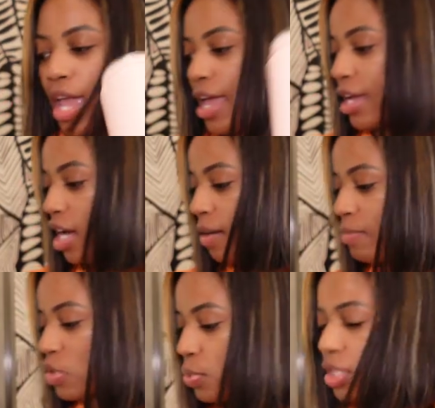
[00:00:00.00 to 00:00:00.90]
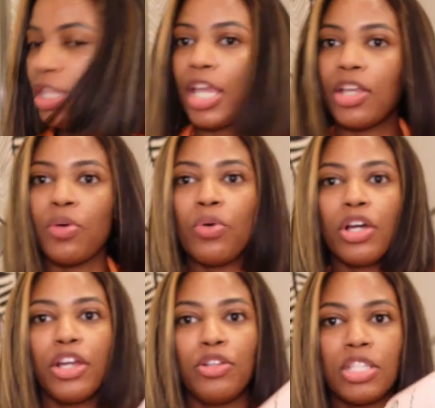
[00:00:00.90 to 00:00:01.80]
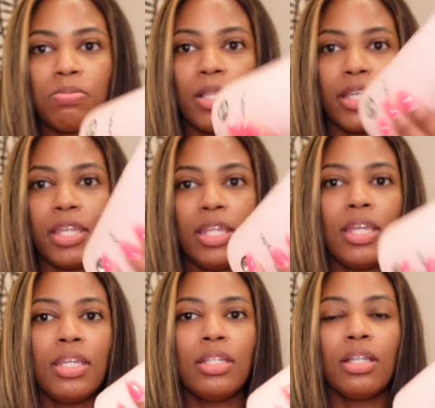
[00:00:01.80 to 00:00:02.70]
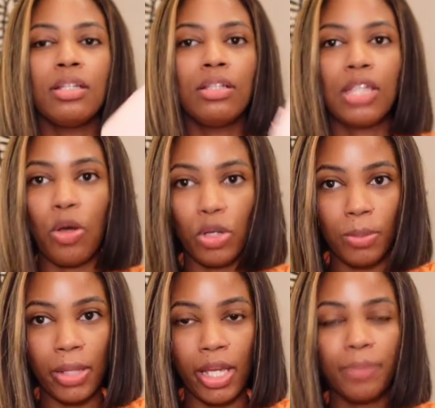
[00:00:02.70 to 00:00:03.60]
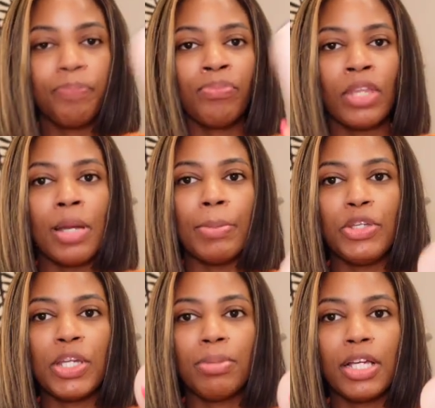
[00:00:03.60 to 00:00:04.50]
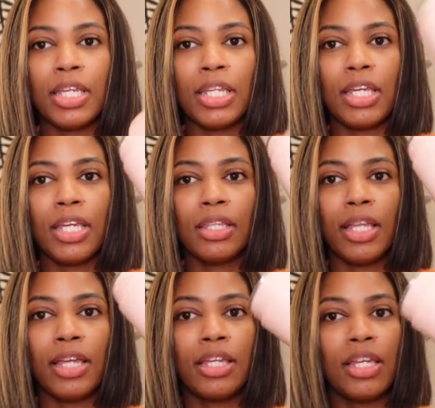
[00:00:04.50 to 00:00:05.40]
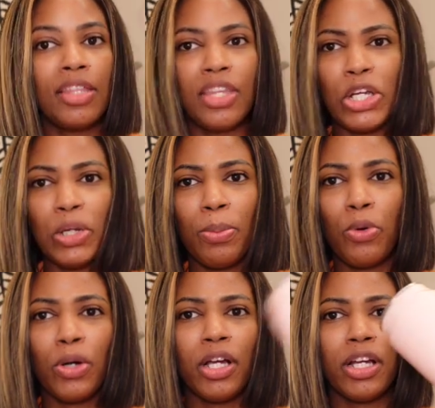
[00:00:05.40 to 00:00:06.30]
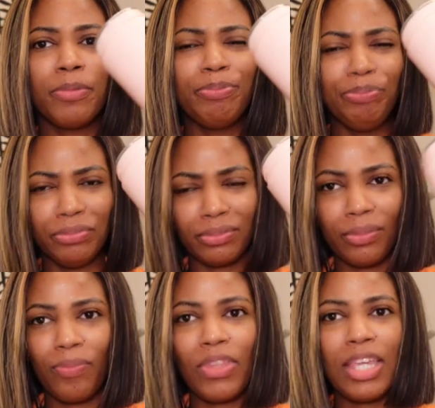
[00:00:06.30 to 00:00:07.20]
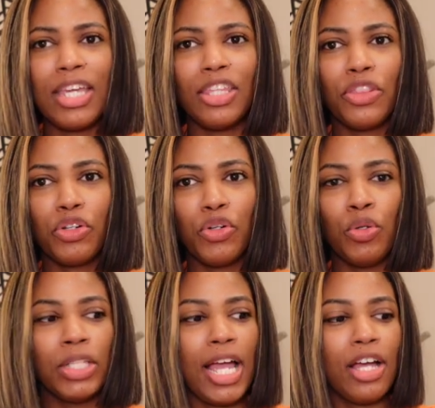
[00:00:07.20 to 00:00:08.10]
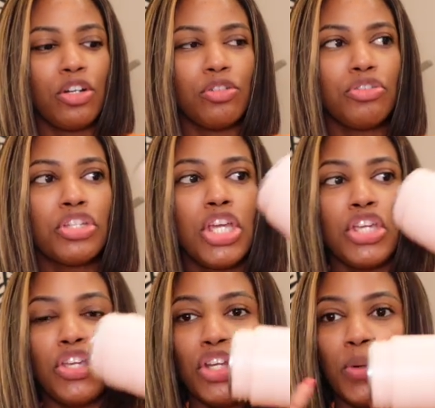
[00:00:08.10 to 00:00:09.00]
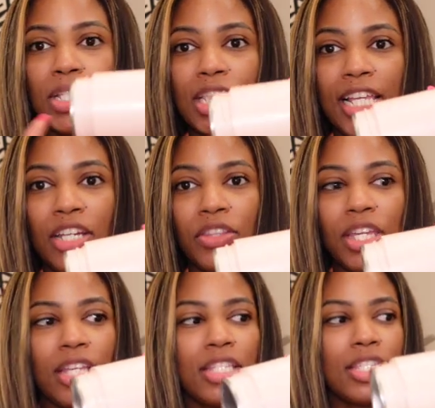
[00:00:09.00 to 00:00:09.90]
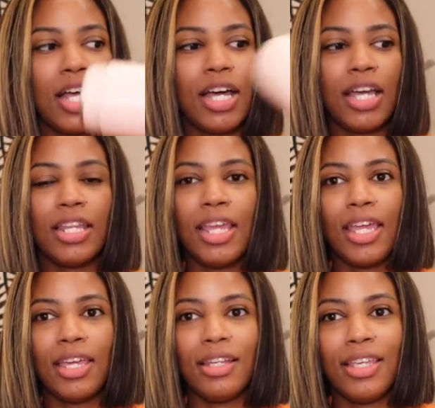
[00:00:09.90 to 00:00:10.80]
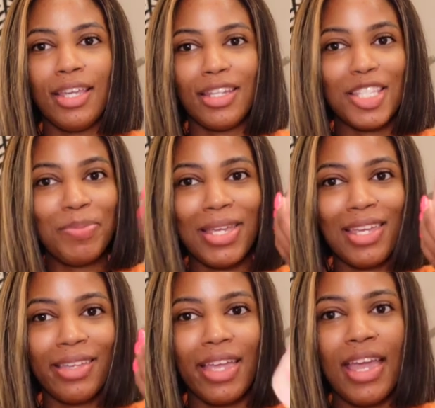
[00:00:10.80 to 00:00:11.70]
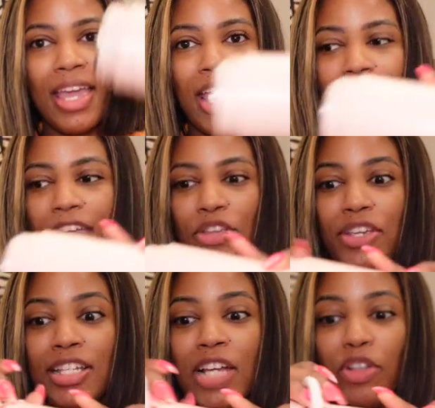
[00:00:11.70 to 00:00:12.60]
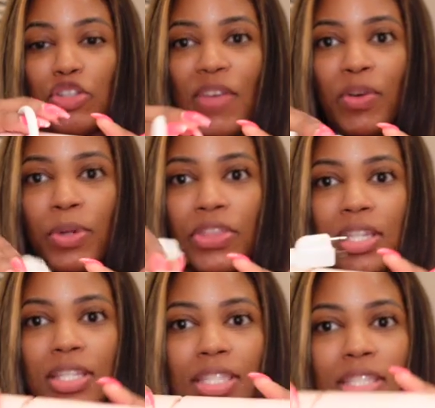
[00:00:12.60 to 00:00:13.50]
It comes with a cord. You just plug it in, not on the plane, but you can plug it in like in the airport, and at the crew lounge. You know, it's clean on the inside, and again, it's pink, and you can definitely travel with this.